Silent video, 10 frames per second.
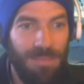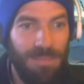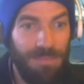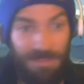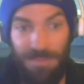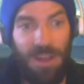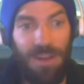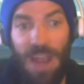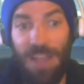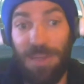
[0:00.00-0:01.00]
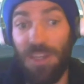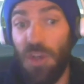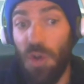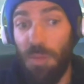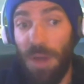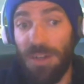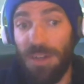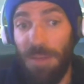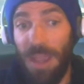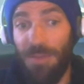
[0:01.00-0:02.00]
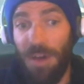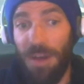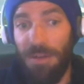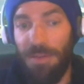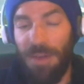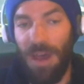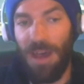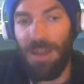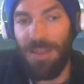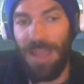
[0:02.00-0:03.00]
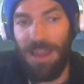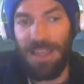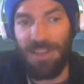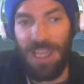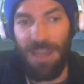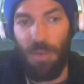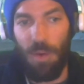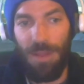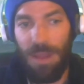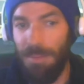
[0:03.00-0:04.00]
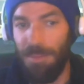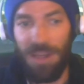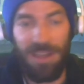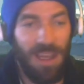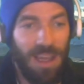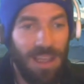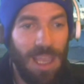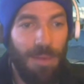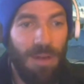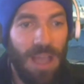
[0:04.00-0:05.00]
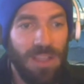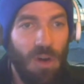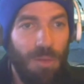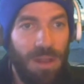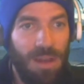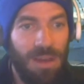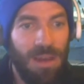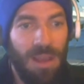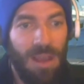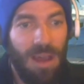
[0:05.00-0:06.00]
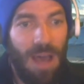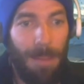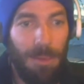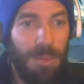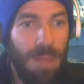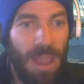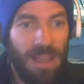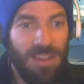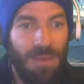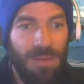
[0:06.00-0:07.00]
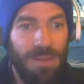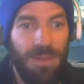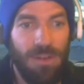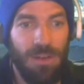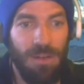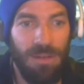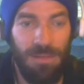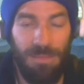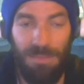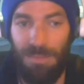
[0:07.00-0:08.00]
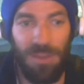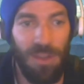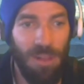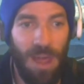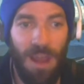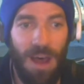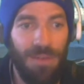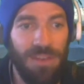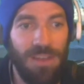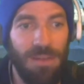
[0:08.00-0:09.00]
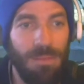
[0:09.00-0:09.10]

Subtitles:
There hasn't been too much to make fun of that is GIF worthy. But keep your eyes open, and I'm going to be making stuff in the future. There's still a lot of off season.